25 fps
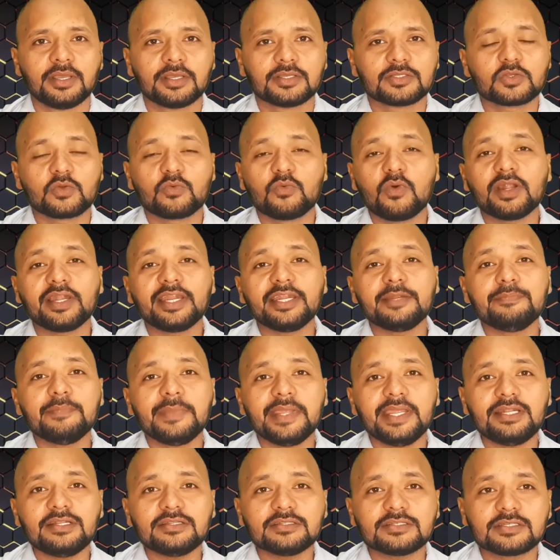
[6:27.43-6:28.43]
So what it
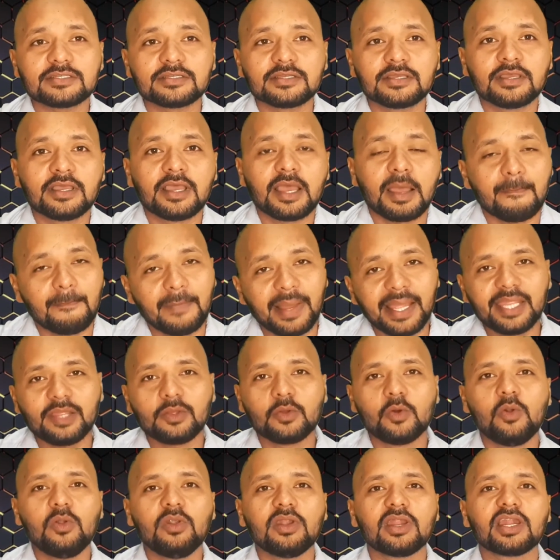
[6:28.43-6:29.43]
means, my
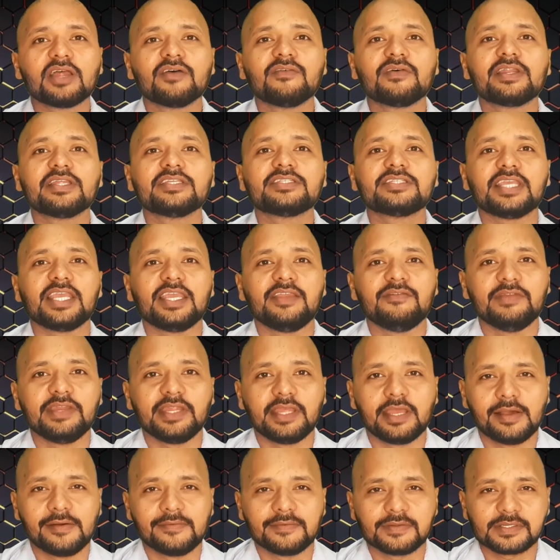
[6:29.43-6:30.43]
golden hour is
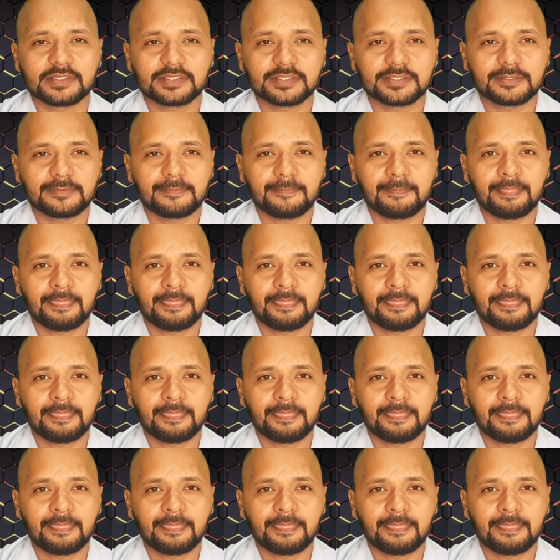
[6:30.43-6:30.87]
evening hours.